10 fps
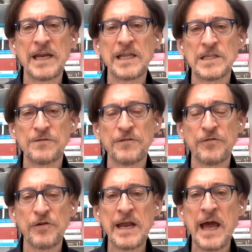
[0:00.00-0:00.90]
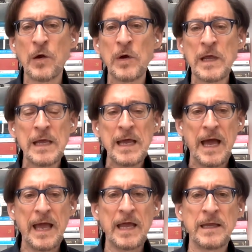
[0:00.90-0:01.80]
this for free now.
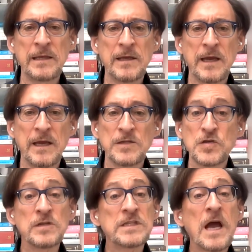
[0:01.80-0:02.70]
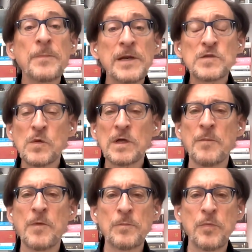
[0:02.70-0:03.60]
And insurance companies will come
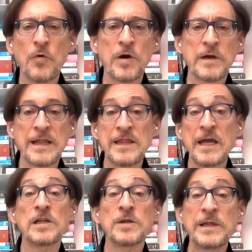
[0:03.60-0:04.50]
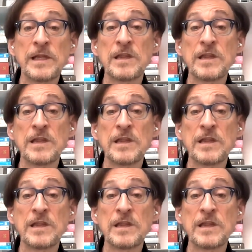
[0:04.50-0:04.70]
on board, and then ultimately the